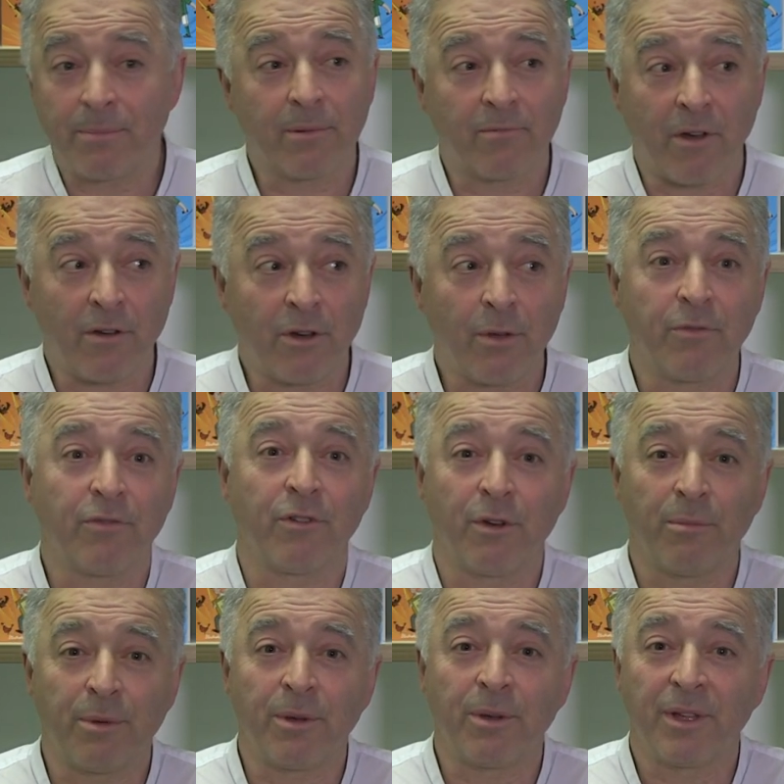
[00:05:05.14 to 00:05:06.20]
grown up
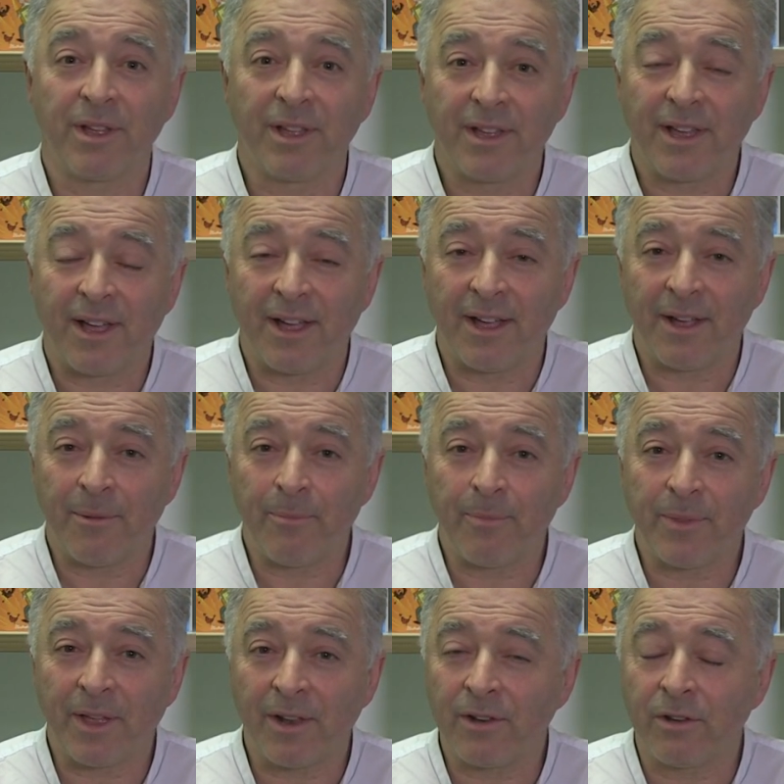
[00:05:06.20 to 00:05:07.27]
for, but um,
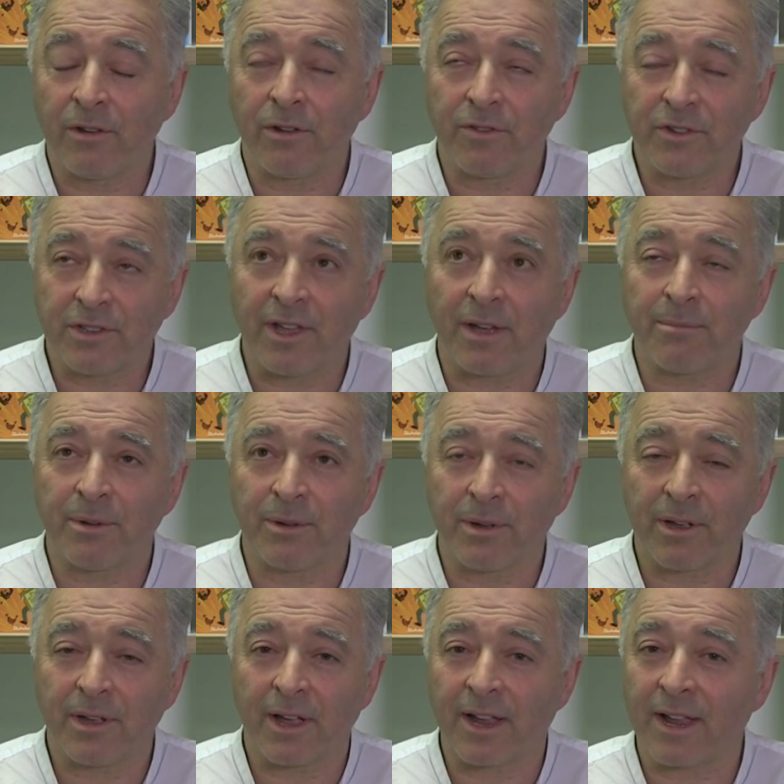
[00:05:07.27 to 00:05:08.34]
I loved that
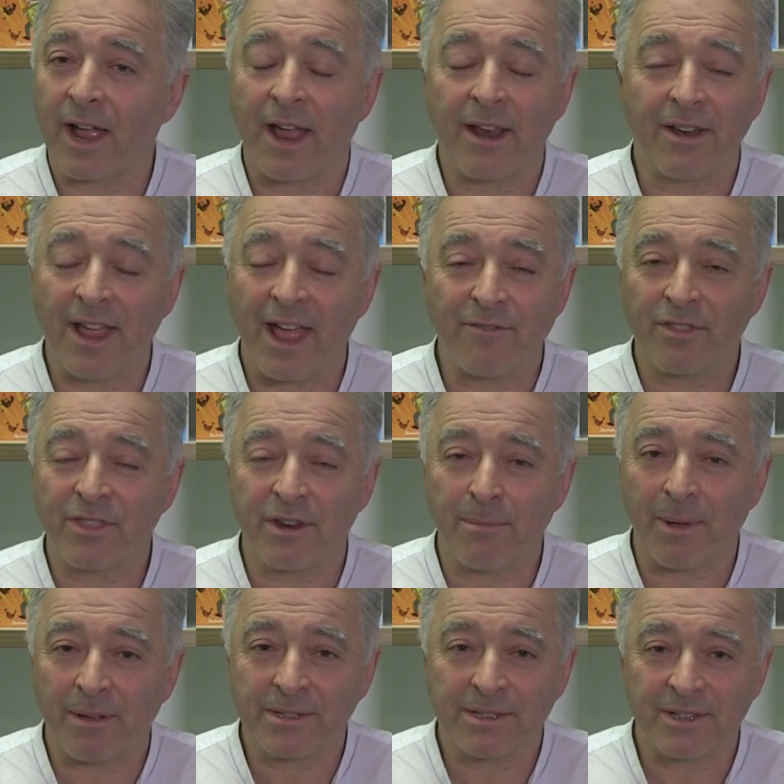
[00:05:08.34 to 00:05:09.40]
book and everything
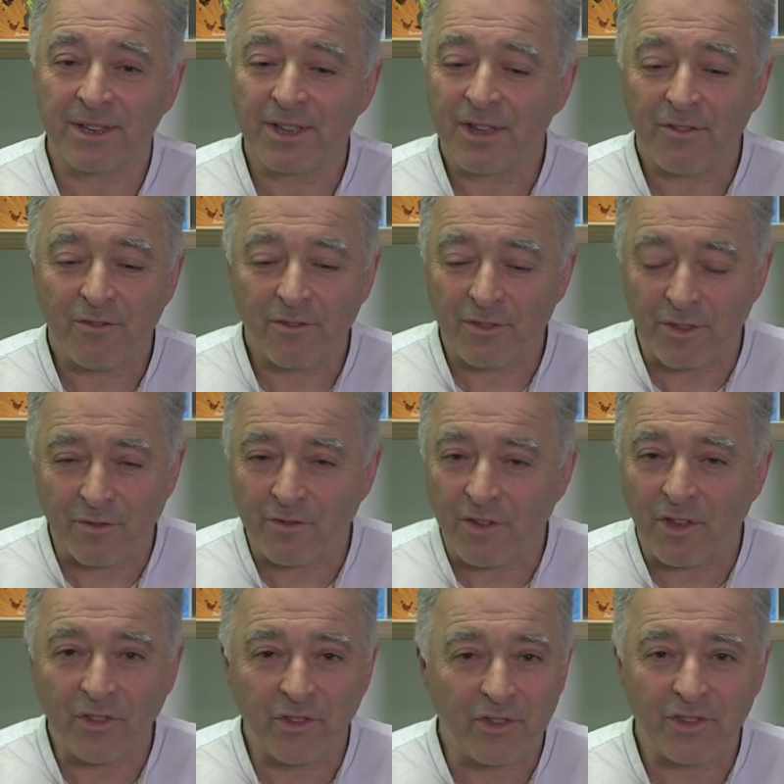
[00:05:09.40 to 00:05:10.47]
about it, the
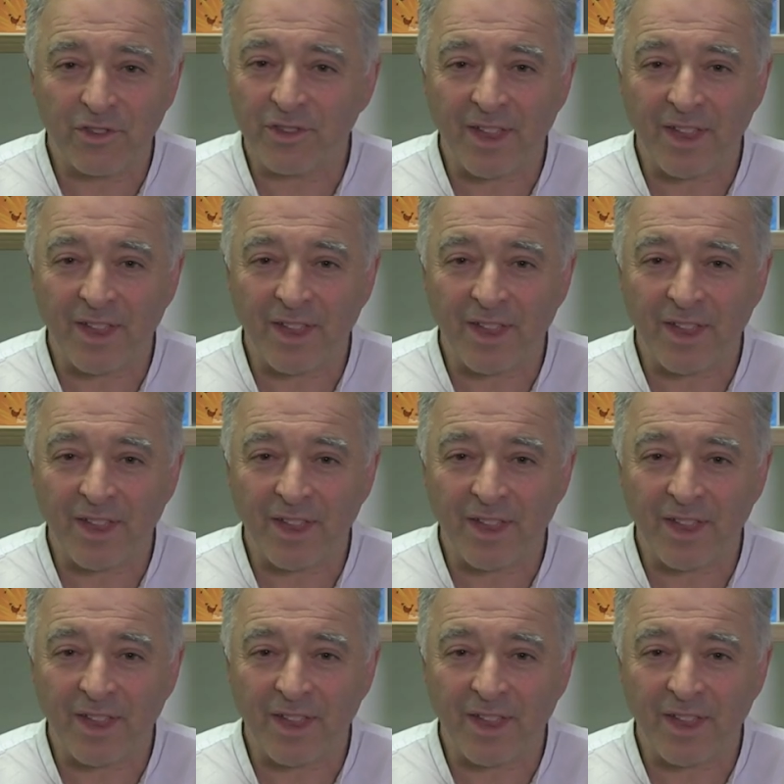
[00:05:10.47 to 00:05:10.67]
font,